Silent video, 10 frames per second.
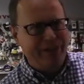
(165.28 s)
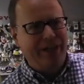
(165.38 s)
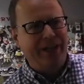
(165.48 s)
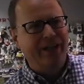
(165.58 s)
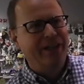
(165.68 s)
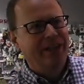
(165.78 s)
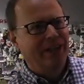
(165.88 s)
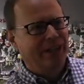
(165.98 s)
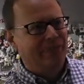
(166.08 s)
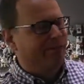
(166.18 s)
in there
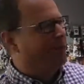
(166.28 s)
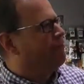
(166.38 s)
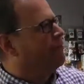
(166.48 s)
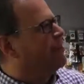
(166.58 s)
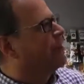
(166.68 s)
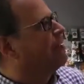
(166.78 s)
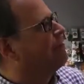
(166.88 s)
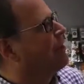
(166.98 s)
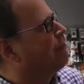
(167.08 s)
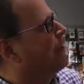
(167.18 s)
for every day
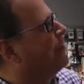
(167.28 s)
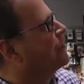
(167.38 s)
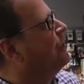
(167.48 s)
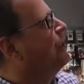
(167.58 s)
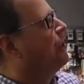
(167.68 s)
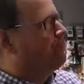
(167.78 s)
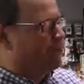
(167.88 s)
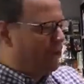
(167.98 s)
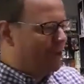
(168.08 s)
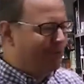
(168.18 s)
of Advent. And
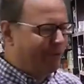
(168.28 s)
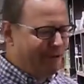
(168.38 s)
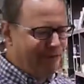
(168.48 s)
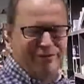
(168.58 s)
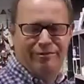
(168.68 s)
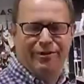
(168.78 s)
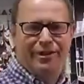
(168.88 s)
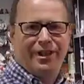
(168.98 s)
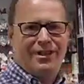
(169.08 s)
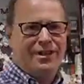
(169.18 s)
we've got a number of different
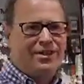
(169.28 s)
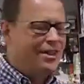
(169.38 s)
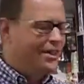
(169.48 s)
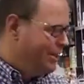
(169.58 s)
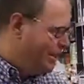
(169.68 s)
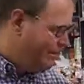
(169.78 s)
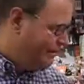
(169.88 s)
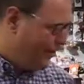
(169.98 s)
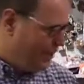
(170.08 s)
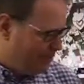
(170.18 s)
varieties
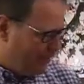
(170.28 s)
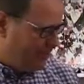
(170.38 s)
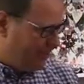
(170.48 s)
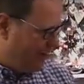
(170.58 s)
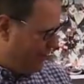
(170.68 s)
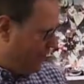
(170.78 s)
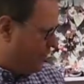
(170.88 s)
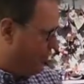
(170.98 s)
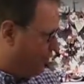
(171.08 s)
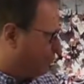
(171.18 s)
of
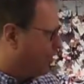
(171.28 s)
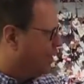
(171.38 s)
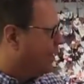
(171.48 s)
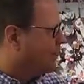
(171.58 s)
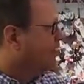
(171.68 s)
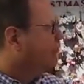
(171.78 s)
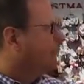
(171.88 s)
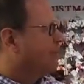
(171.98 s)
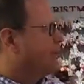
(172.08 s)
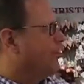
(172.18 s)
that sort of product.
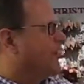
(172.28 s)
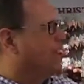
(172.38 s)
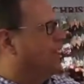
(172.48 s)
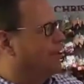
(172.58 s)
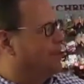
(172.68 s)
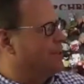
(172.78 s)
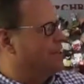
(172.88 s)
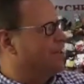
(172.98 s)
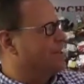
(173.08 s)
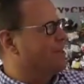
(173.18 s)
But everywhere I look, I
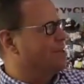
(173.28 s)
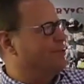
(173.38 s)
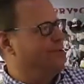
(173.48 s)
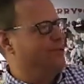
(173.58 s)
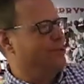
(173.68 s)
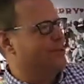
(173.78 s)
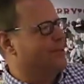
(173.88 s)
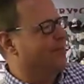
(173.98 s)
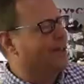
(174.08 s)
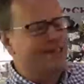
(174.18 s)
see Santa Claus, I
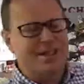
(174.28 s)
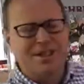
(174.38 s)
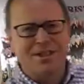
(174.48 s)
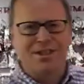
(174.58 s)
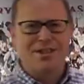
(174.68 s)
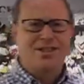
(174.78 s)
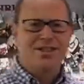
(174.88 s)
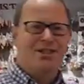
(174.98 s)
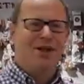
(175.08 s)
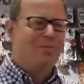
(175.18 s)
see reindeers, I
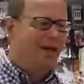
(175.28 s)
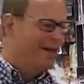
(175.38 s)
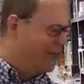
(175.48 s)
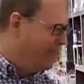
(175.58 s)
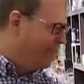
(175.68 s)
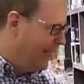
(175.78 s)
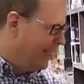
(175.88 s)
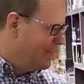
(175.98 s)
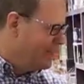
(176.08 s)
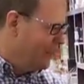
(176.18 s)
see snowmen,
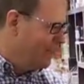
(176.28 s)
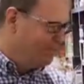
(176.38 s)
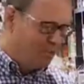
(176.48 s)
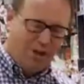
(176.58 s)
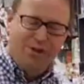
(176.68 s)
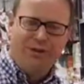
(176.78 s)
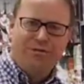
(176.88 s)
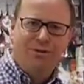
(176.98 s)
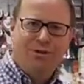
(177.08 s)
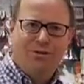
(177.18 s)
and we're looking
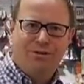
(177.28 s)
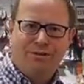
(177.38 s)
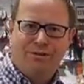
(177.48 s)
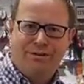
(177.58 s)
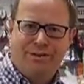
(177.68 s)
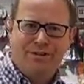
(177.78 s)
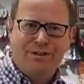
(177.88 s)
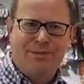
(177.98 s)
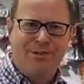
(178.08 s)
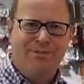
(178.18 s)
forward to a terrific
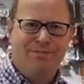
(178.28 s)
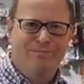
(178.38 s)
Christmas.